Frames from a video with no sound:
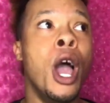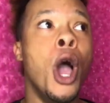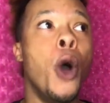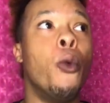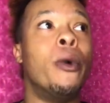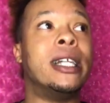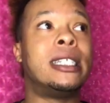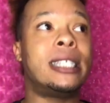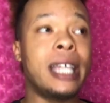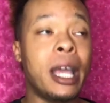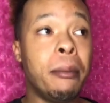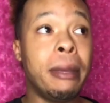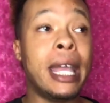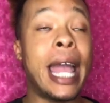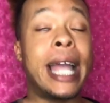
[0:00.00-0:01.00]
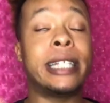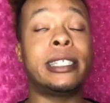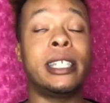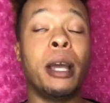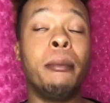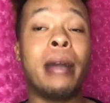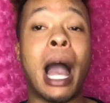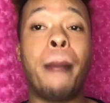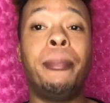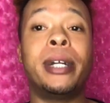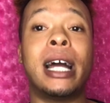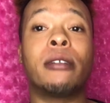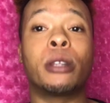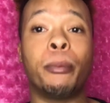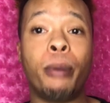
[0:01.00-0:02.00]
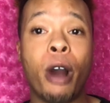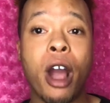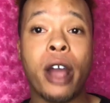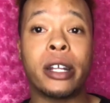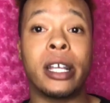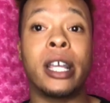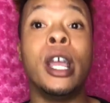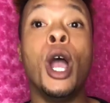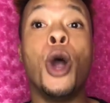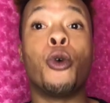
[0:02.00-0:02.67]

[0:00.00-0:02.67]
when Timmy and Tim got put out the party,